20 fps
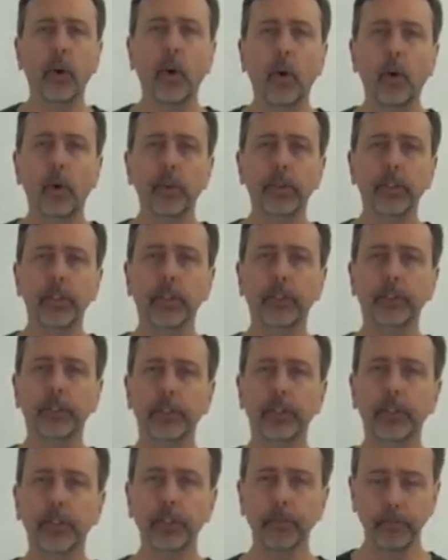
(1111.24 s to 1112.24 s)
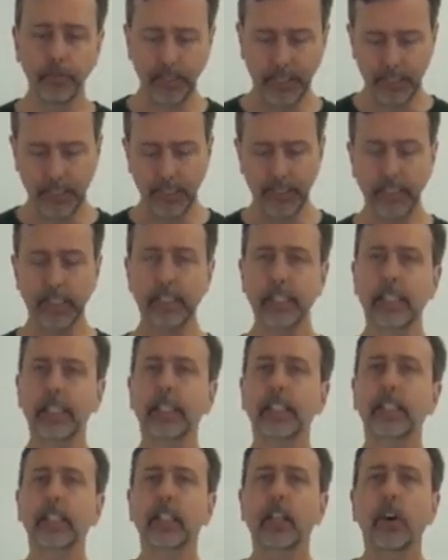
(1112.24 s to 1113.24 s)
Perfect, so enough said about the
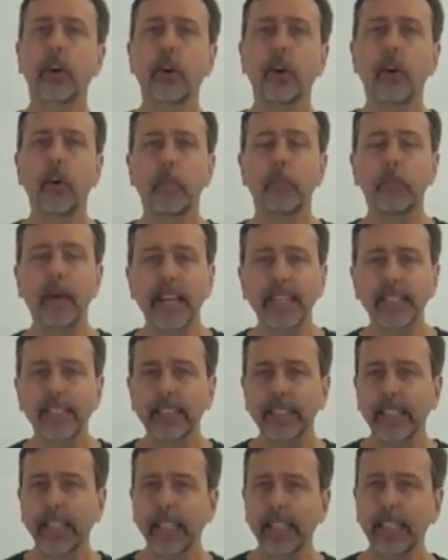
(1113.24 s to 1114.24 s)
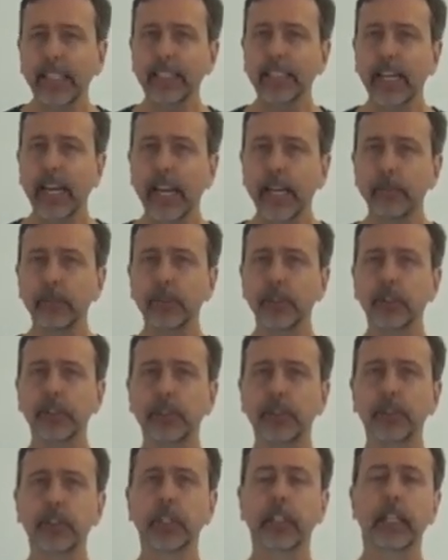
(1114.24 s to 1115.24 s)
Breville. Over here I've got the Cubings, the
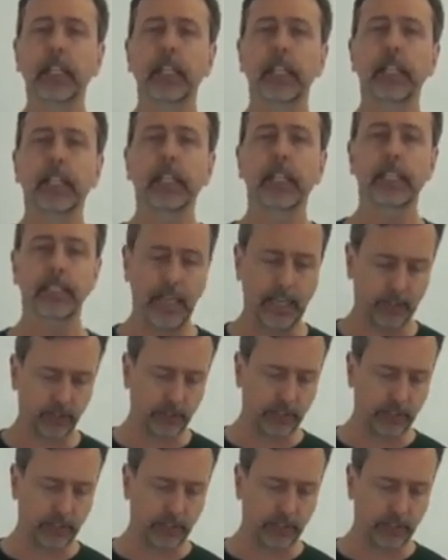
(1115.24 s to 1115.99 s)
whole slow juicer.